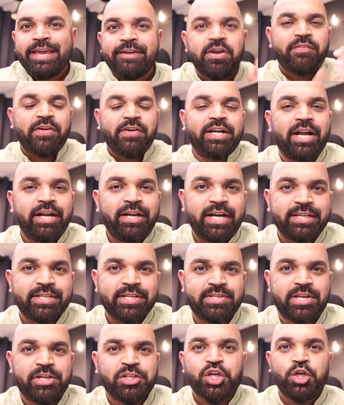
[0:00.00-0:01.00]
you have attended the
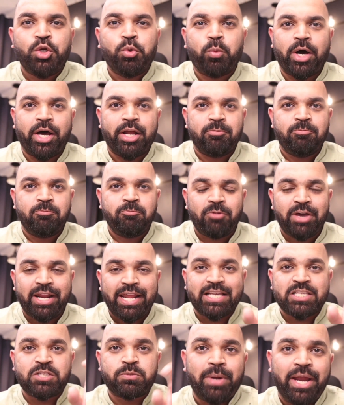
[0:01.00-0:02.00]
session 1, when I
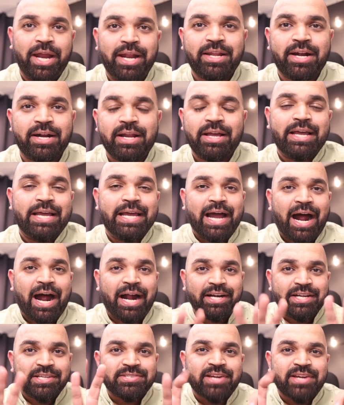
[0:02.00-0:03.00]
explained the
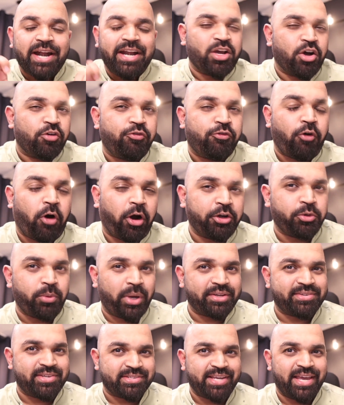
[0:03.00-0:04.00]
understanding of what UX
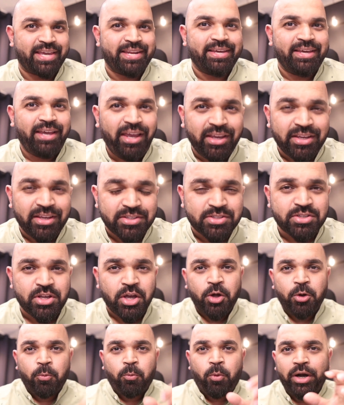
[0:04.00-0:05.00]
design is,
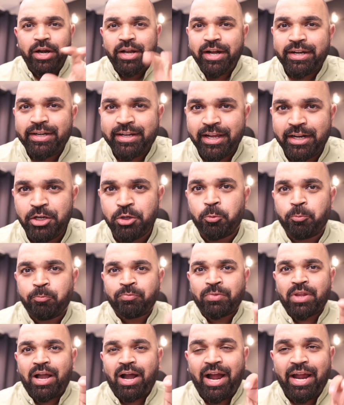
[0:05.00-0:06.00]
what did I tell you?
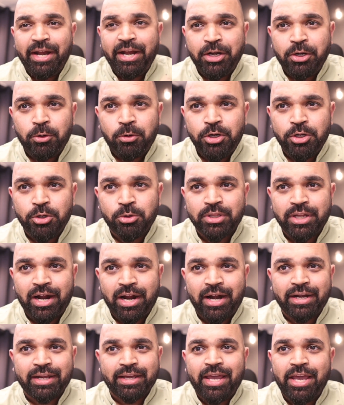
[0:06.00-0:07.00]
I told you
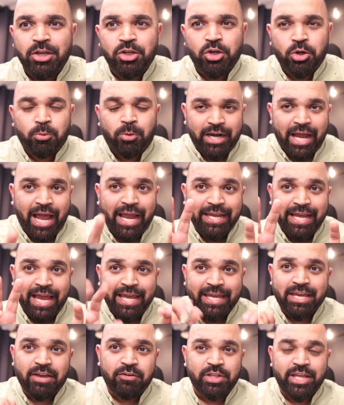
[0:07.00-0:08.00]
that, hey, you know what? I
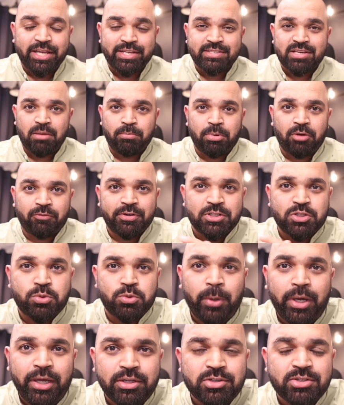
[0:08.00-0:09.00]
gave you the example of a
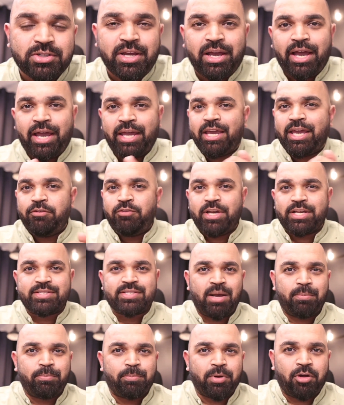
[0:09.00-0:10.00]
switch, I gave you
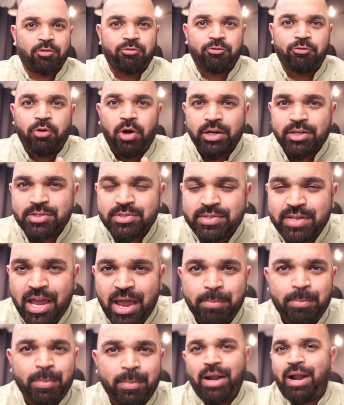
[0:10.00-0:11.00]
example of
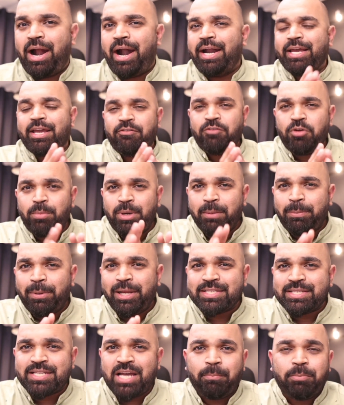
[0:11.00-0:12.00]
WhatsApp, and I gave you multiple
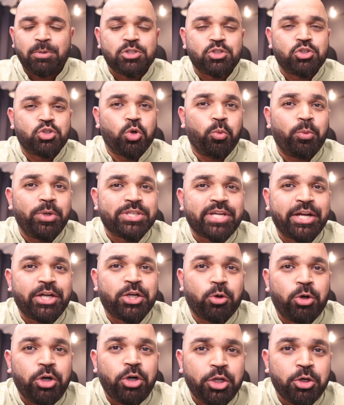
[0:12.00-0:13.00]
examples through which I
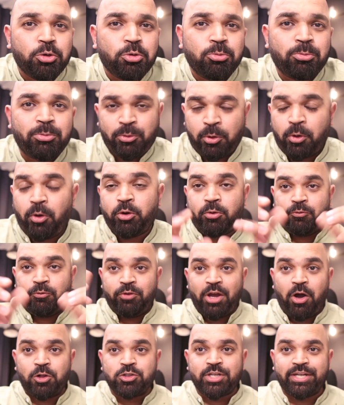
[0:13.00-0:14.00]
told you, we
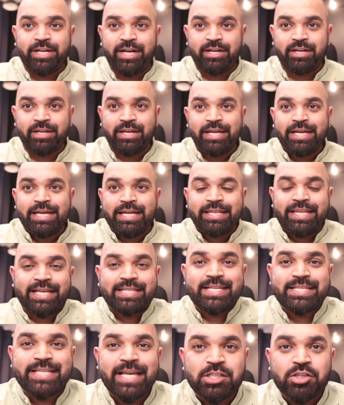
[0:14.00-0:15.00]
also did the
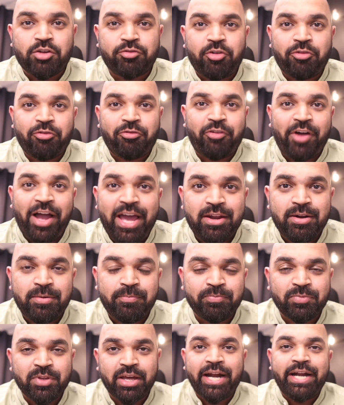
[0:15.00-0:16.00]
exercise of a fan,
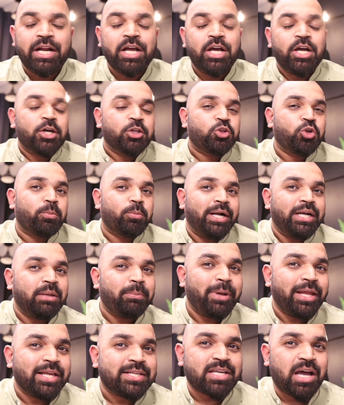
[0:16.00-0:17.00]
right? Through multiple
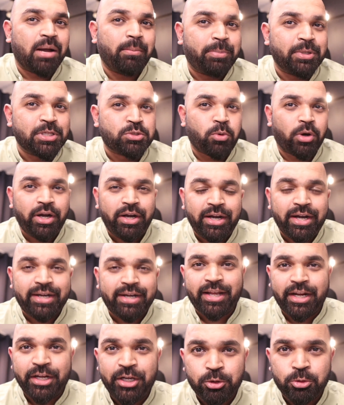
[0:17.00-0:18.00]
examples, what did I
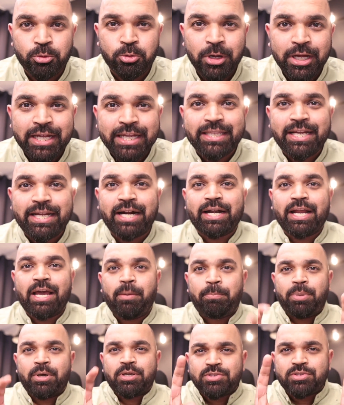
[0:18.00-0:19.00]
tell you? That a
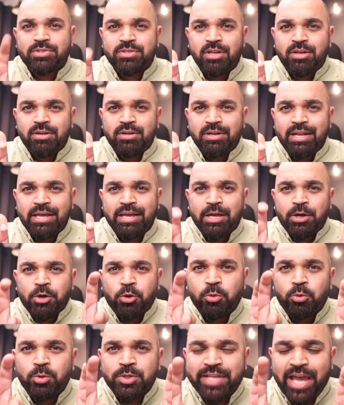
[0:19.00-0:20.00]
person
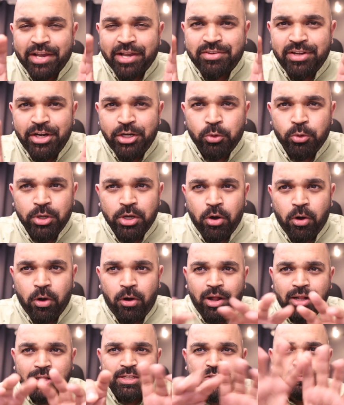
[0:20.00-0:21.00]
who is actually doing
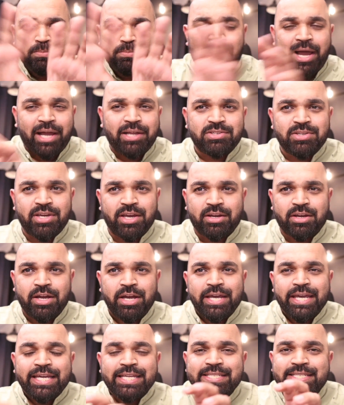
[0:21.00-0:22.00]
all this magic
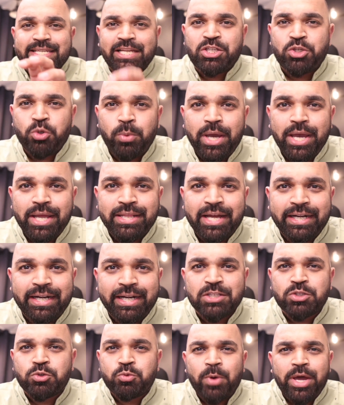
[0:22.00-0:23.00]
in such a way that it
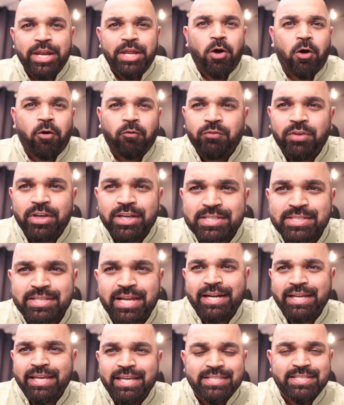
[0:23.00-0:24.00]
is very obvious
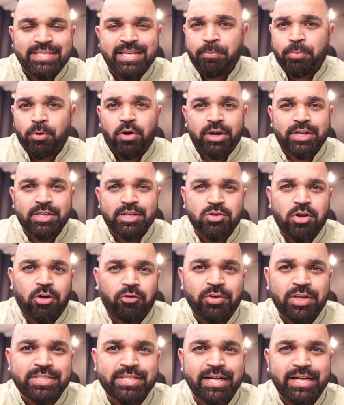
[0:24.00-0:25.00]
and easy, a product is
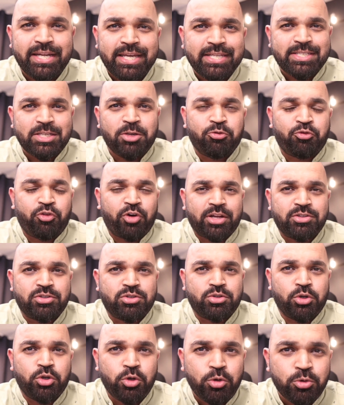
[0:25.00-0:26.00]
obvious and easy for us
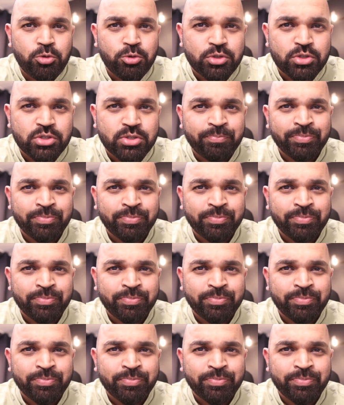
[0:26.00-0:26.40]
to use,